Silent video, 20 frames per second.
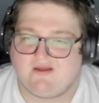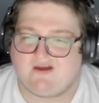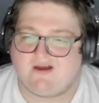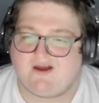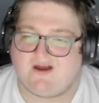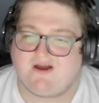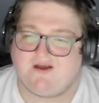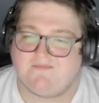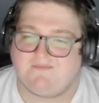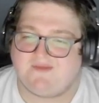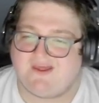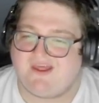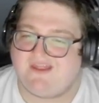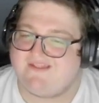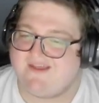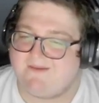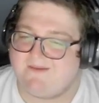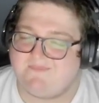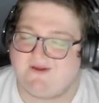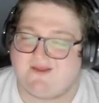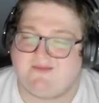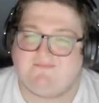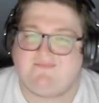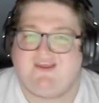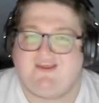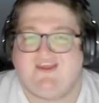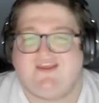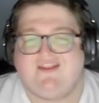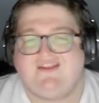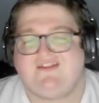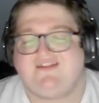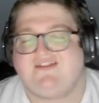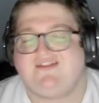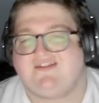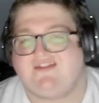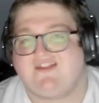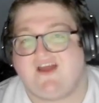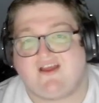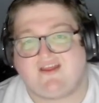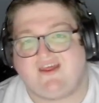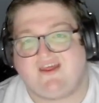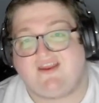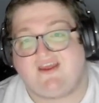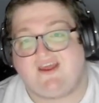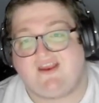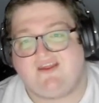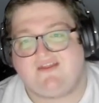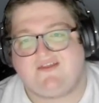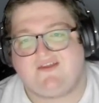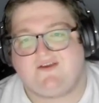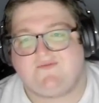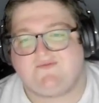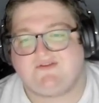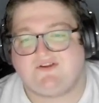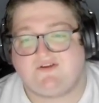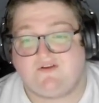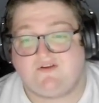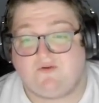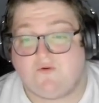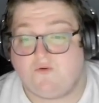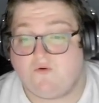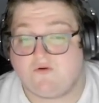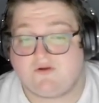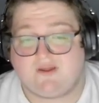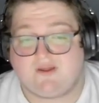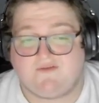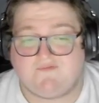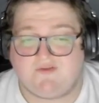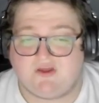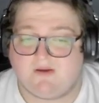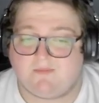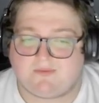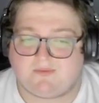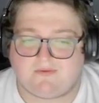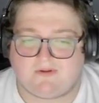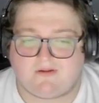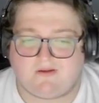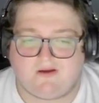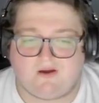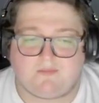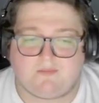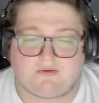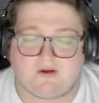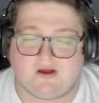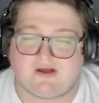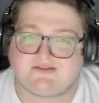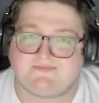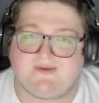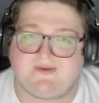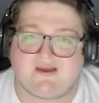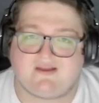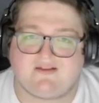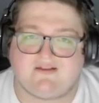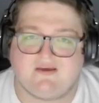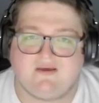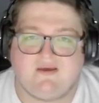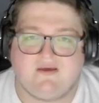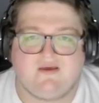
And that might mean not getting anything in return or giving up a prospect